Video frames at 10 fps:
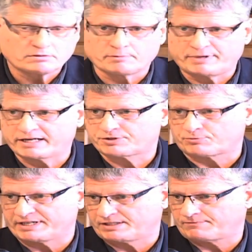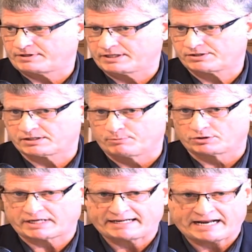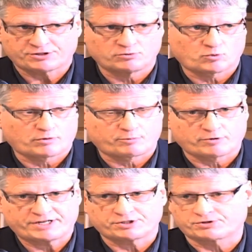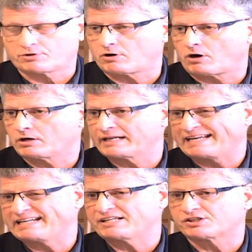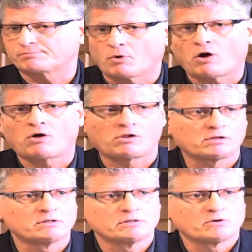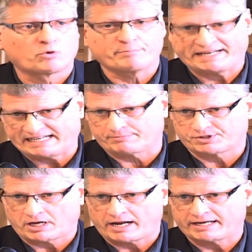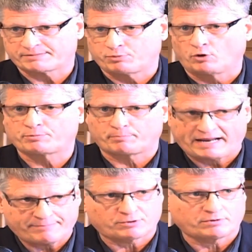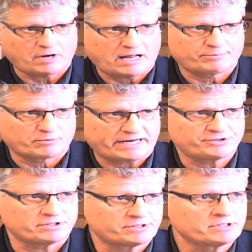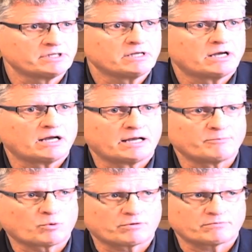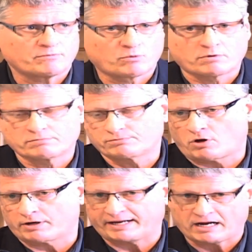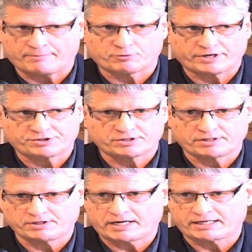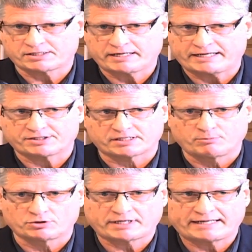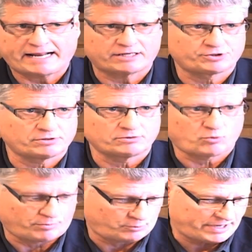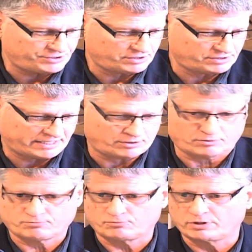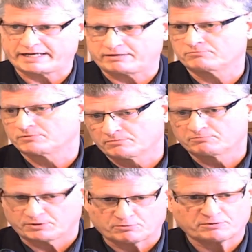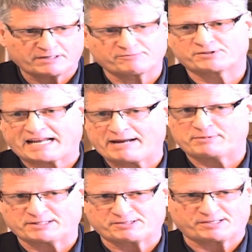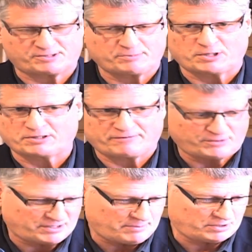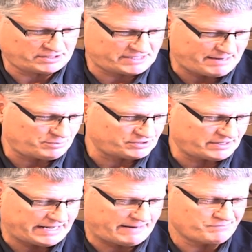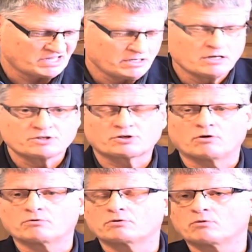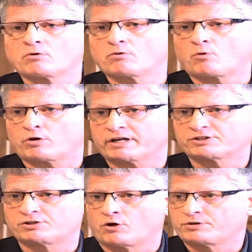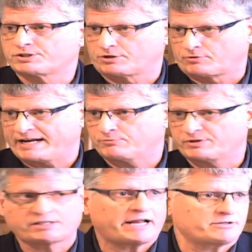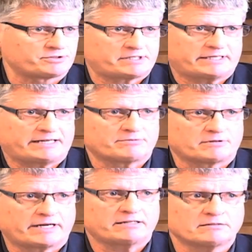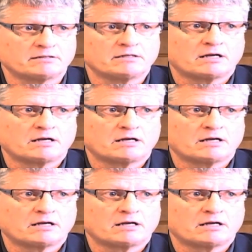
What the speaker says: The biggest reason for this is multinational corporations. There are hardly any small or medium-sized pulp or paper operations or logging operations in the United States. It's multinational corporations that are really, you know, kind of scamming the system, and I'll give you a couple examples of that. So Oregon's known as a great recycled city, right?